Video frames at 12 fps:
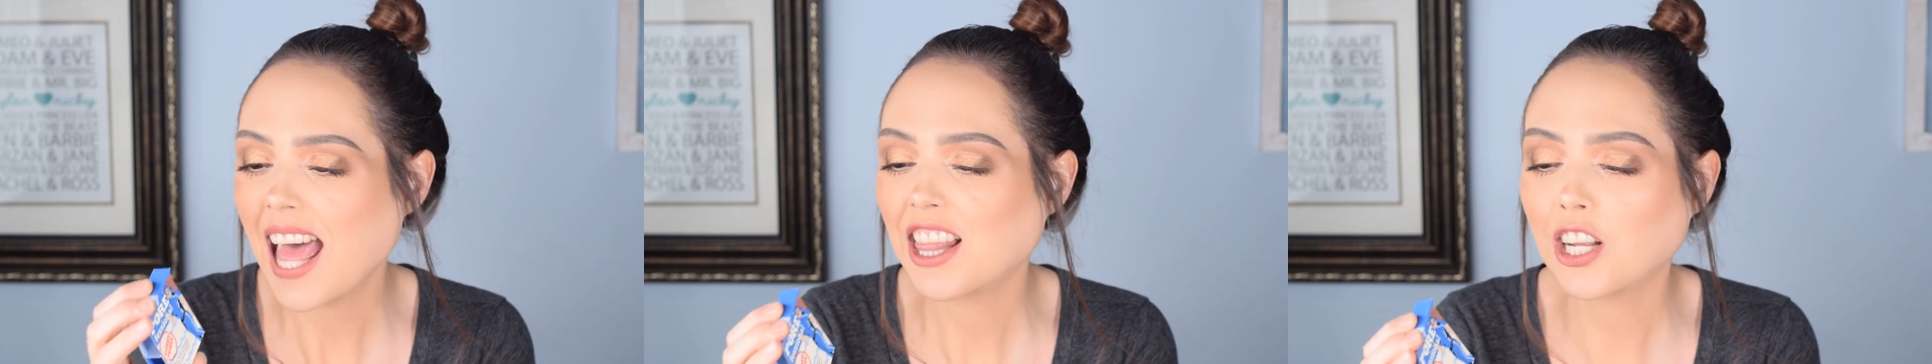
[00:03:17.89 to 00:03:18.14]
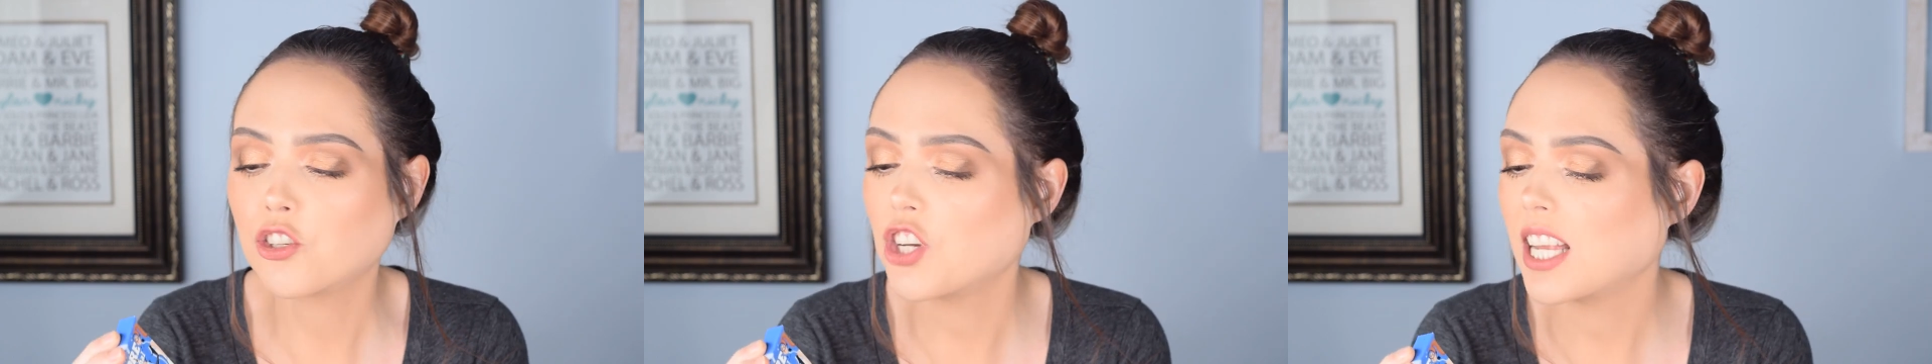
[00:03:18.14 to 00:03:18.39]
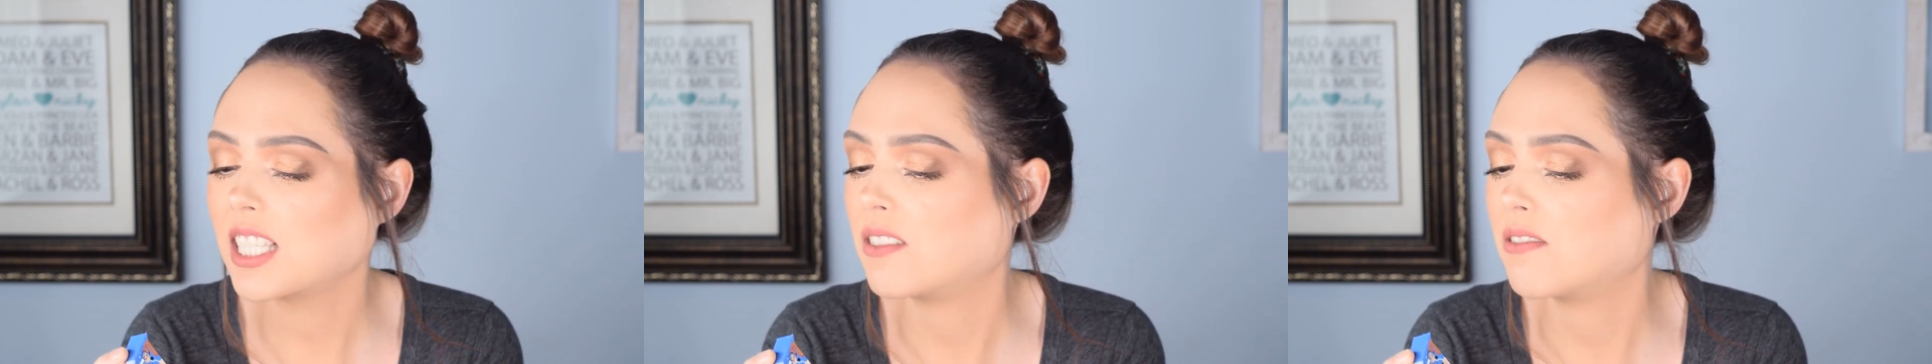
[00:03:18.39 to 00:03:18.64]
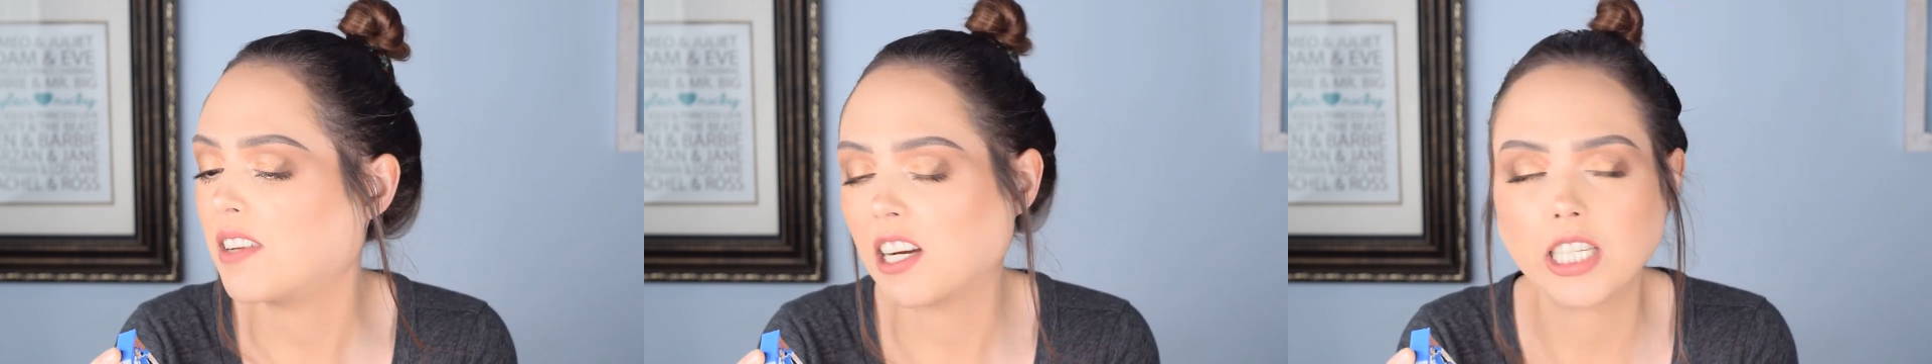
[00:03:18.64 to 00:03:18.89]
They're just
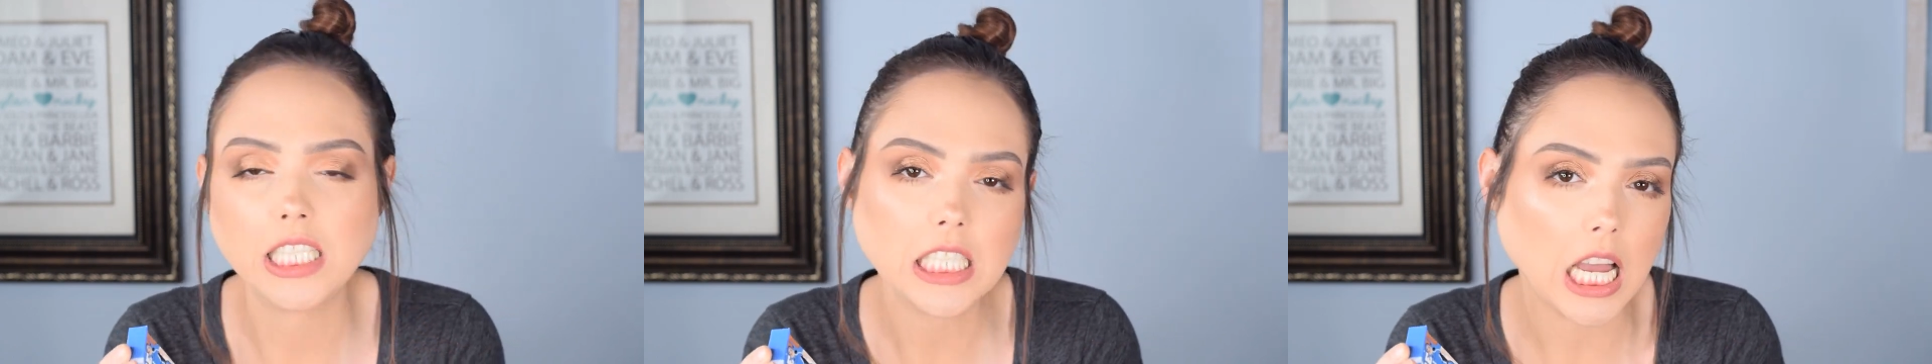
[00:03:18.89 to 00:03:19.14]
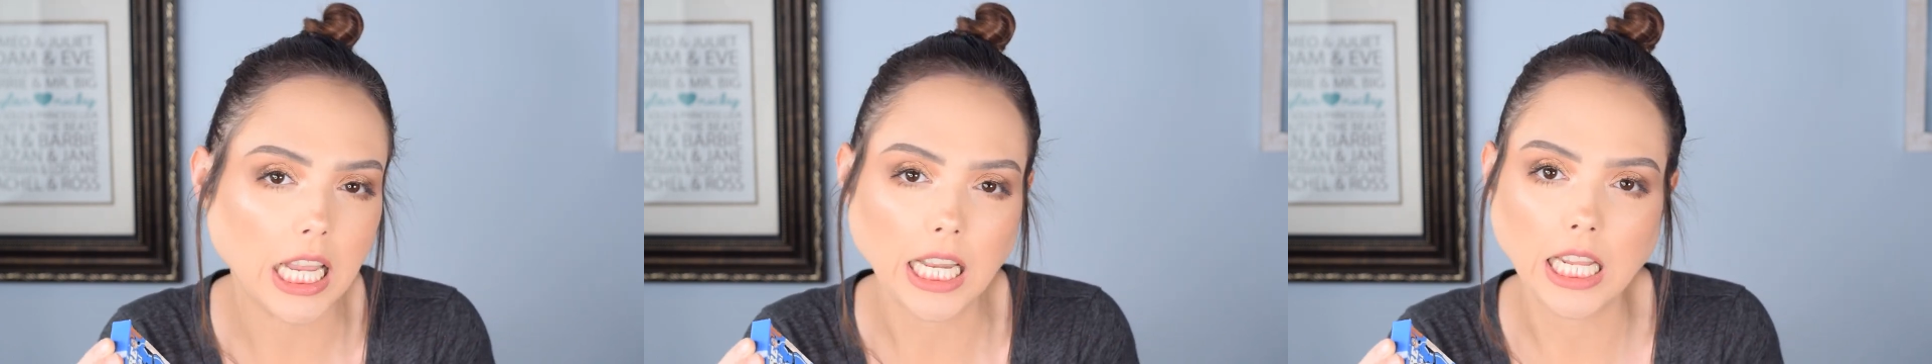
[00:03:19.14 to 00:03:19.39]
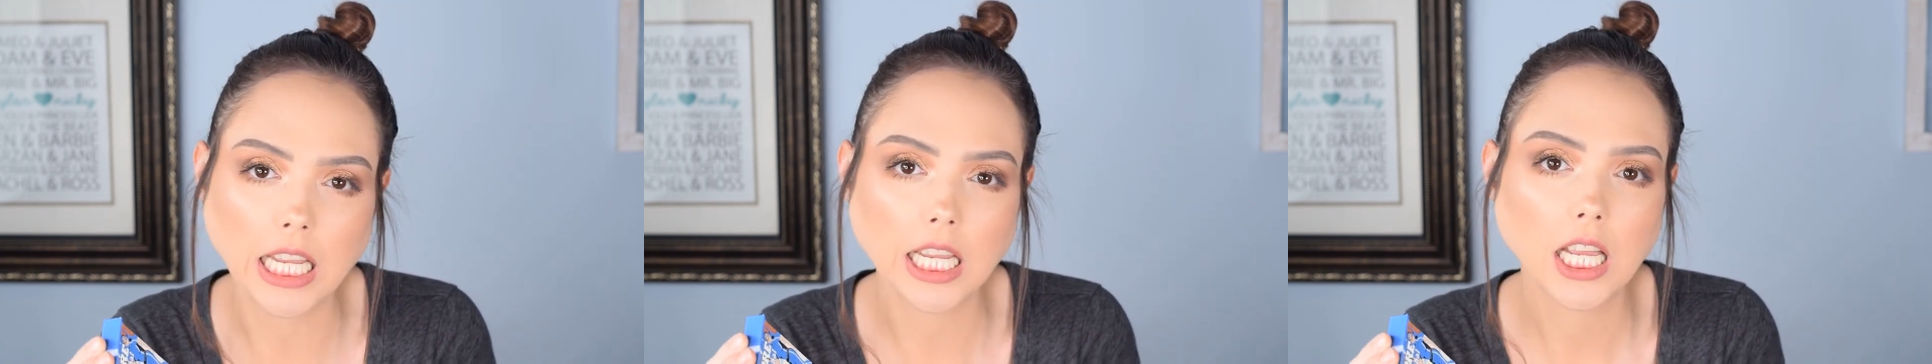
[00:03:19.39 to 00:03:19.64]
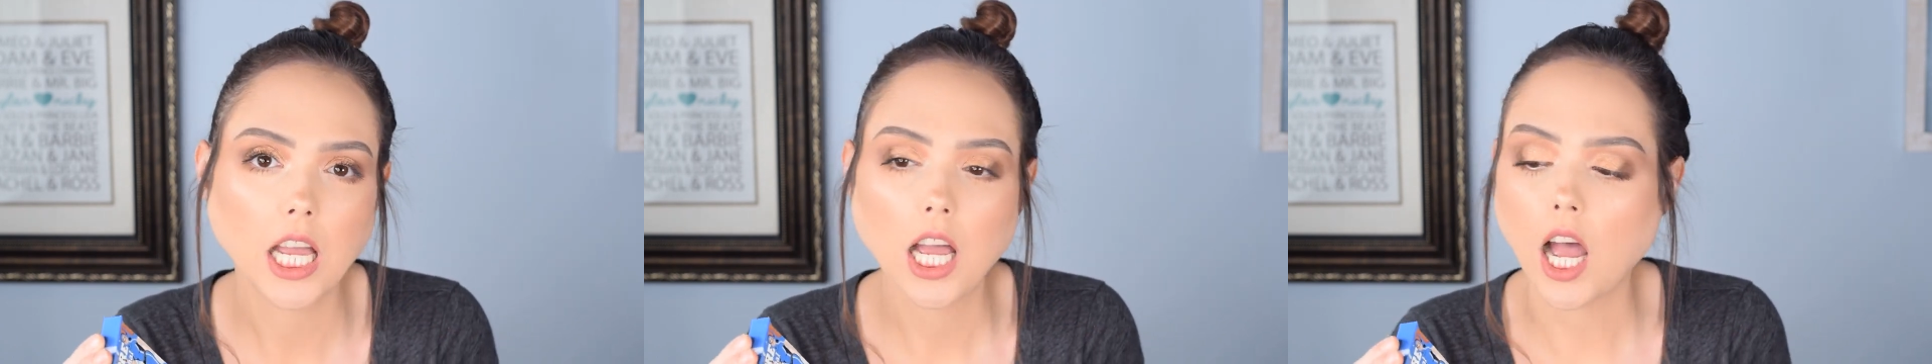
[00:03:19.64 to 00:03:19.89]
very tiny.